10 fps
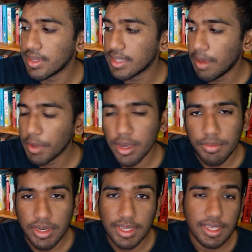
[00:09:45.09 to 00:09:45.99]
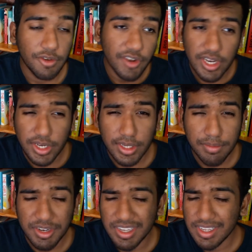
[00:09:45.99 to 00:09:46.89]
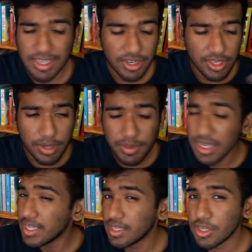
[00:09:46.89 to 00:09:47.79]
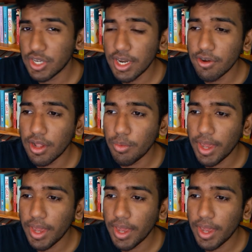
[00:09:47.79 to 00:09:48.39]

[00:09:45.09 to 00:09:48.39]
Islamic communities and religious communities and just communities in general,